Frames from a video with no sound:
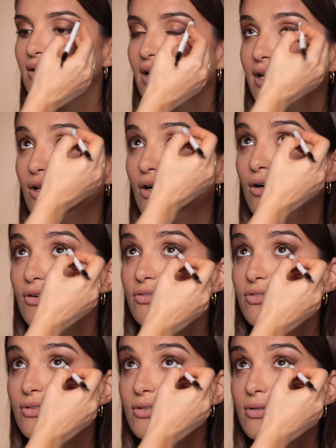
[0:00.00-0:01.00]
I love
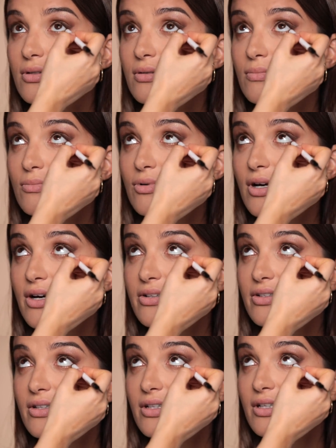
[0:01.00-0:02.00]

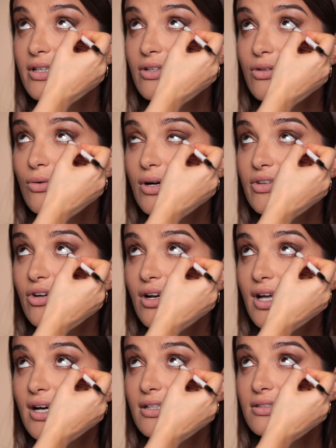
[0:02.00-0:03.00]
brown in the
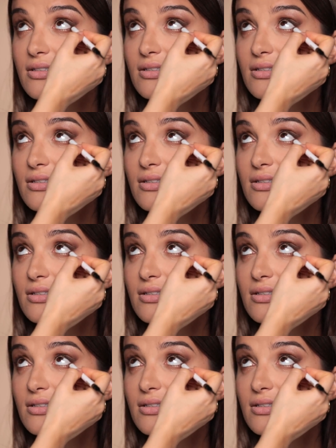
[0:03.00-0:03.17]
waterline.